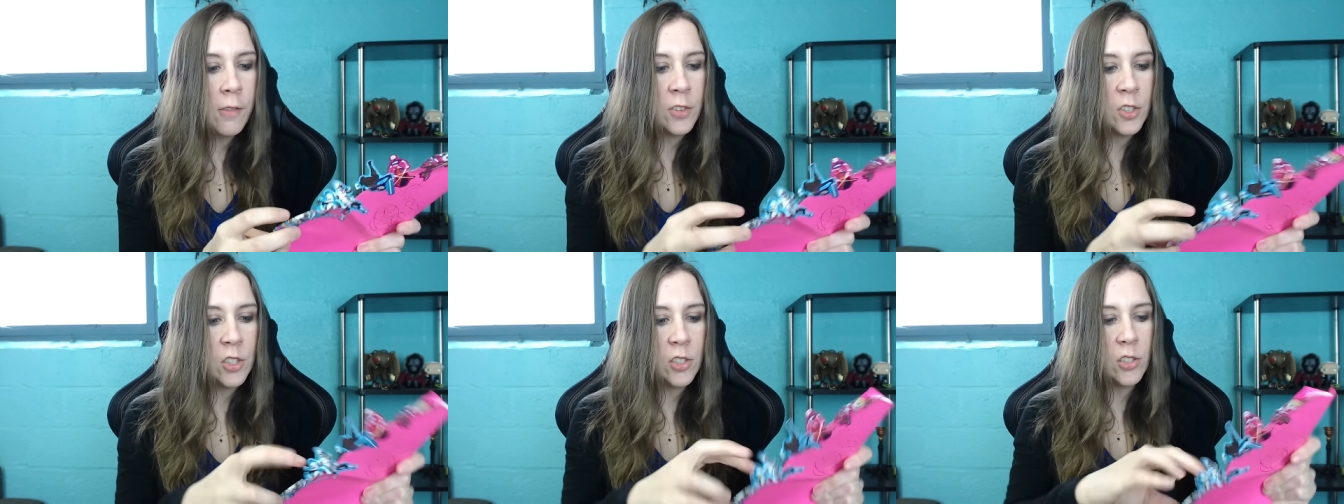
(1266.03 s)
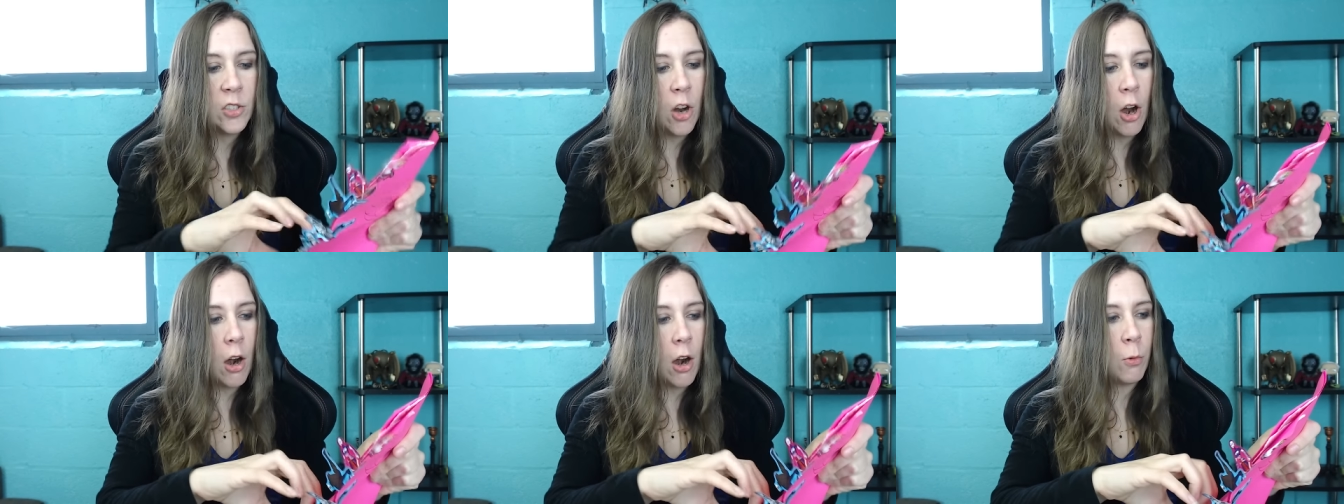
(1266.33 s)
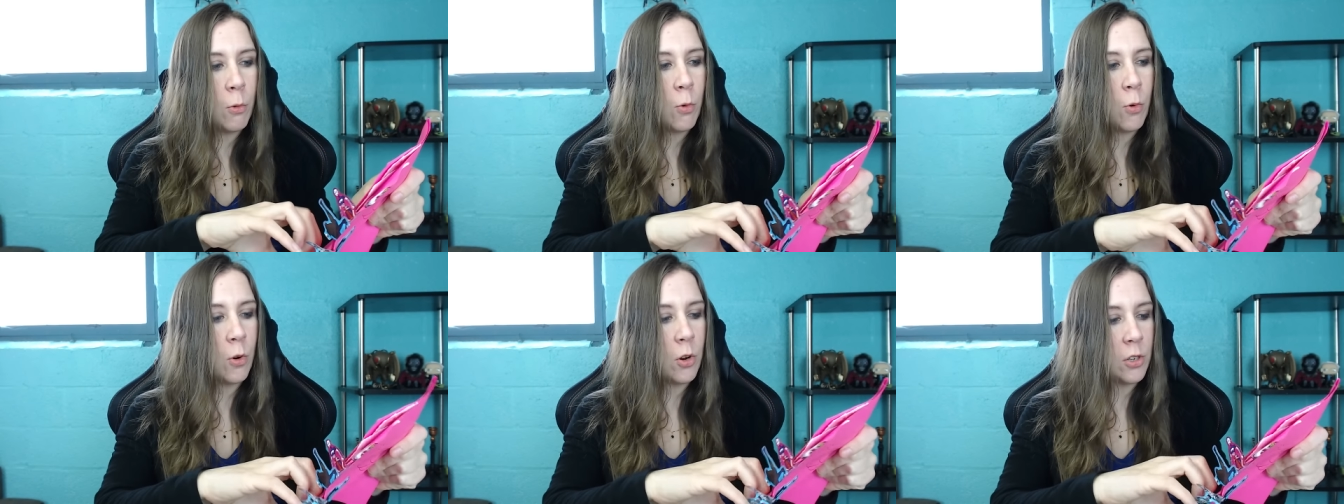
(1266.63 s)
Star
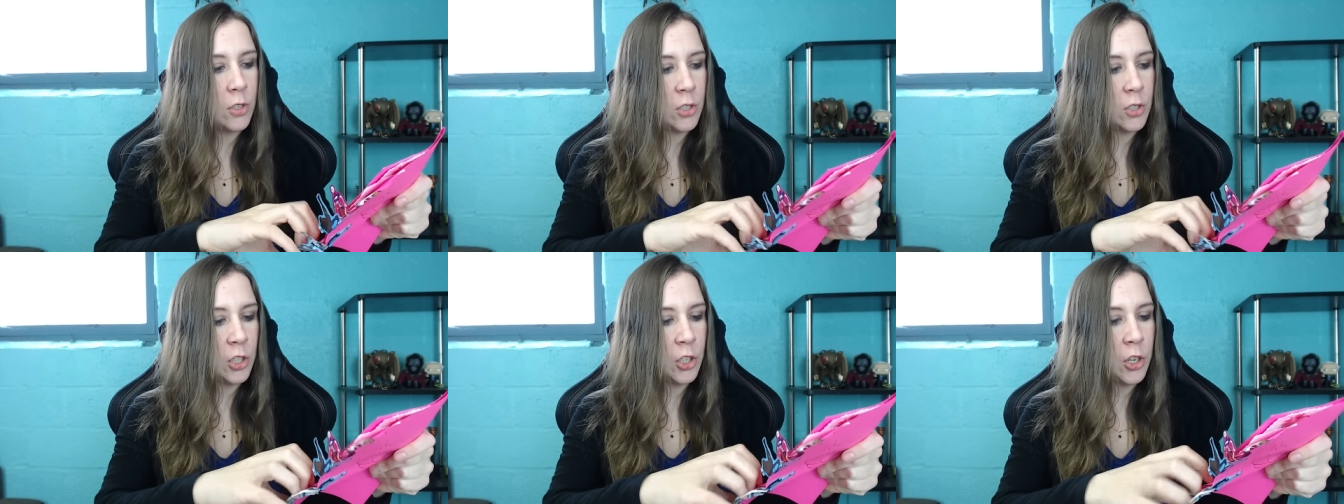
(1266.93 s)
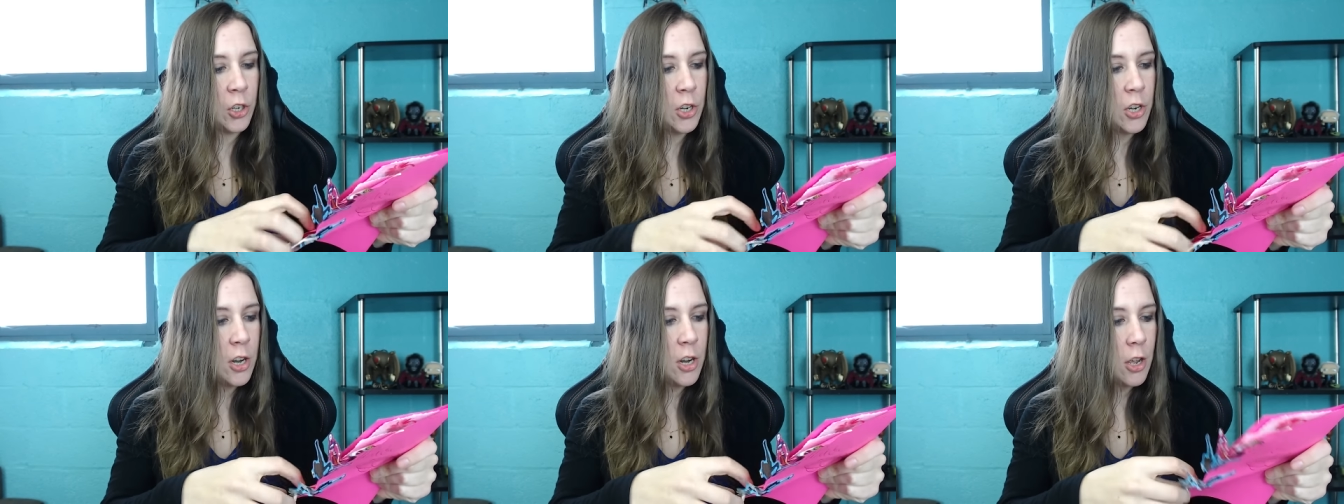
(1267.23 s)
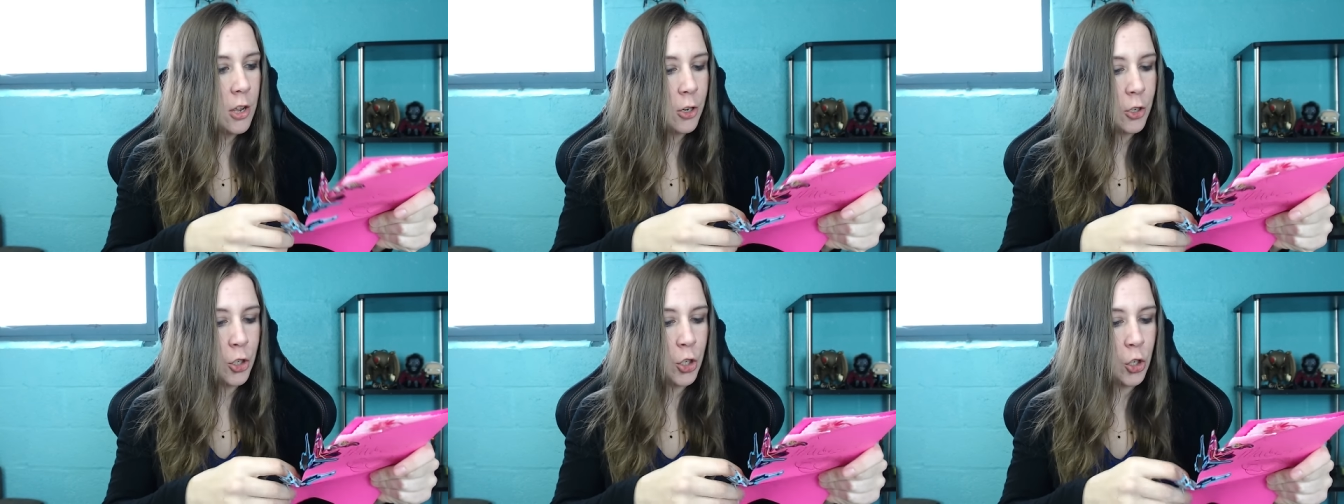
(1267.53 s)
Wars. Good
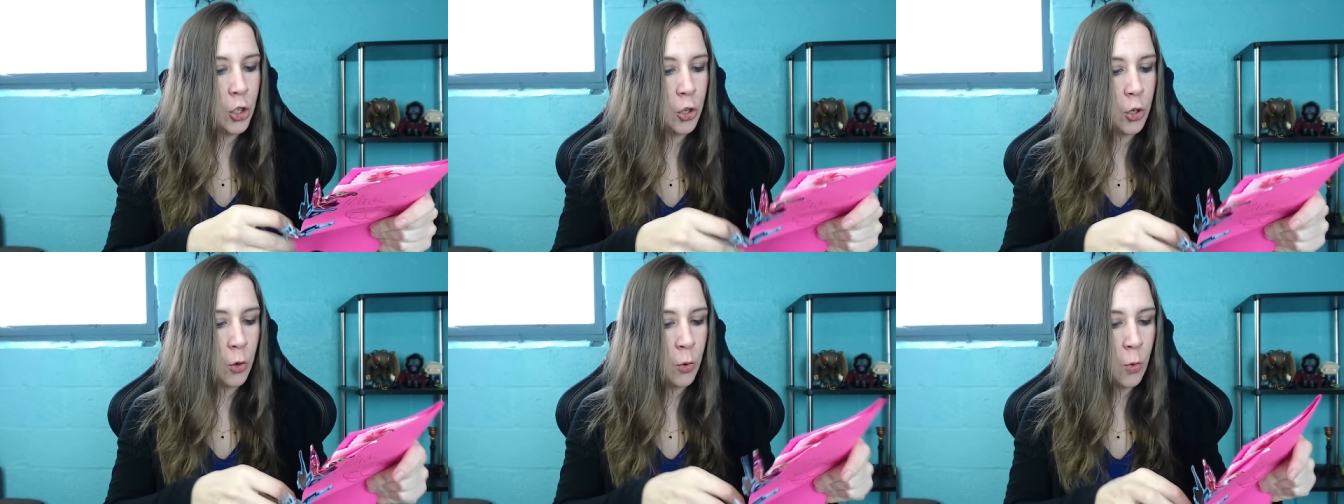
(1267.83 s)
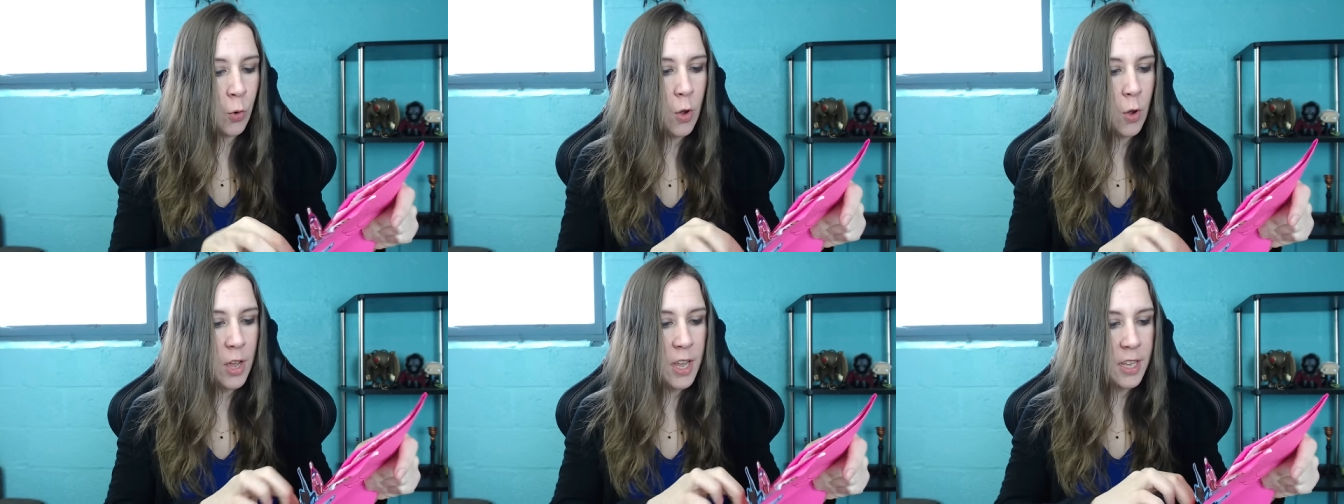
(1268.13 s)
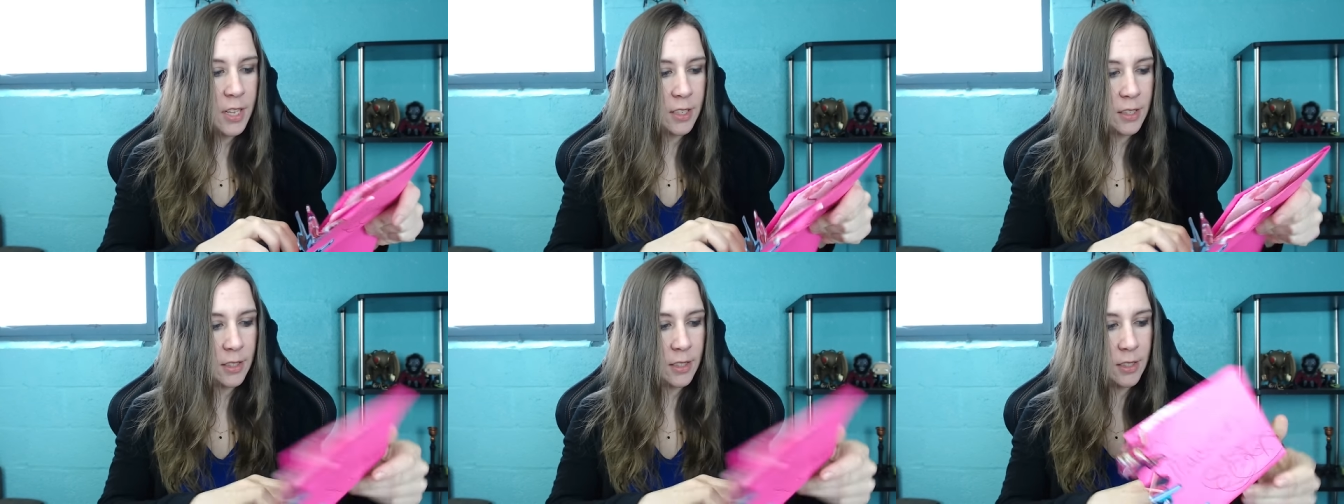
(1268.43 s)

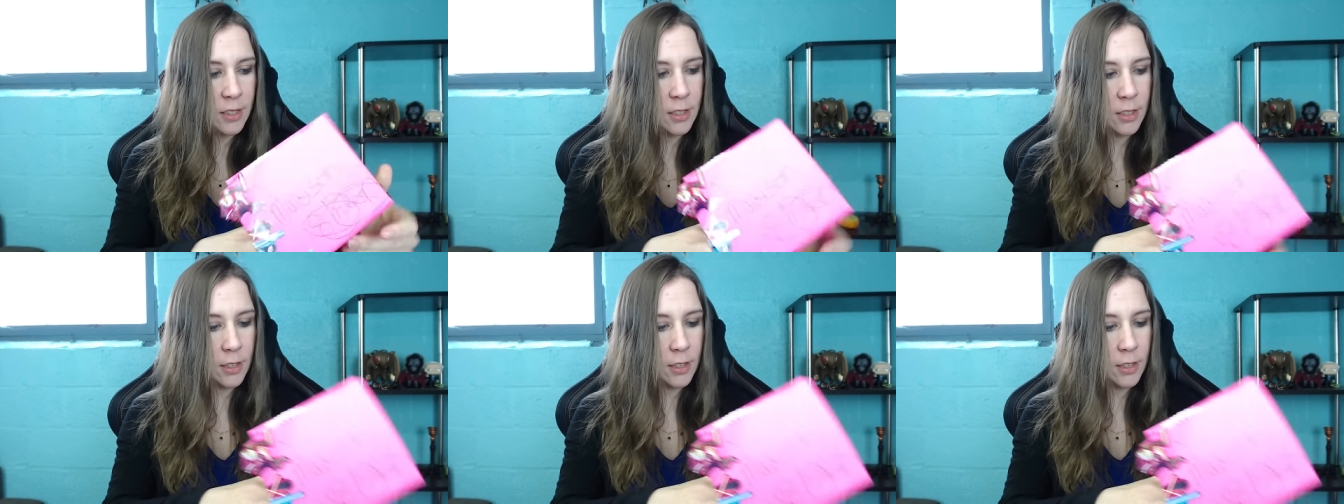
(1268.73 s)
choice.